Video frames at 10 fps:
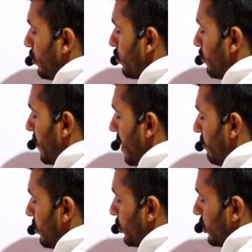to
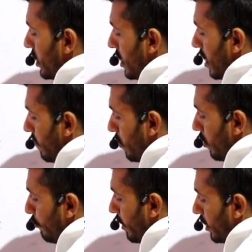power 3
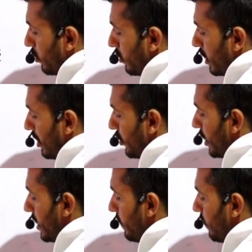upon factorial
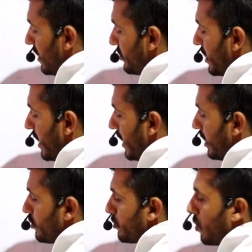3 plus
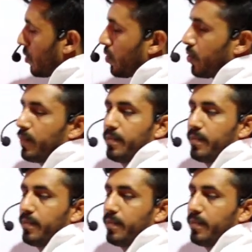and so on.